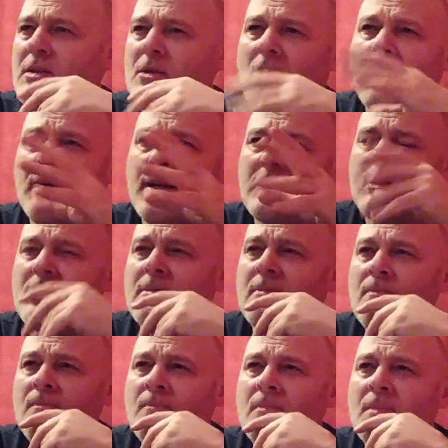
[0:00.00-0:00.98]
guy's
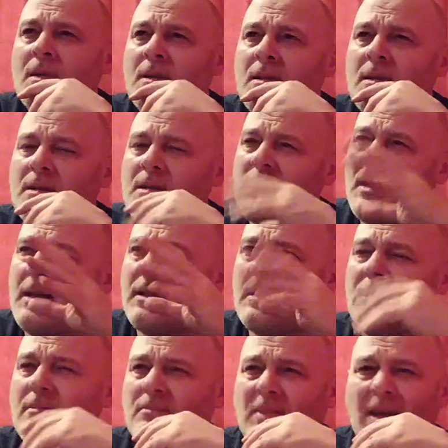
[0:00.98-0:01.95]

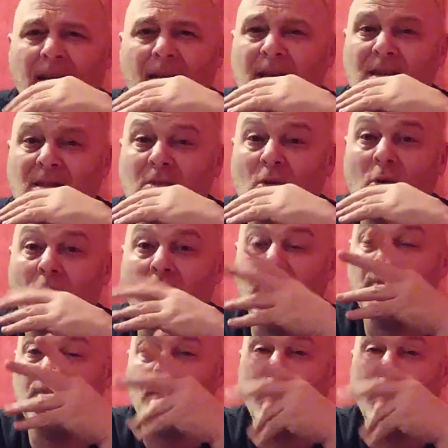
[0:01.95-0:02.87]
said that he hasn't heard of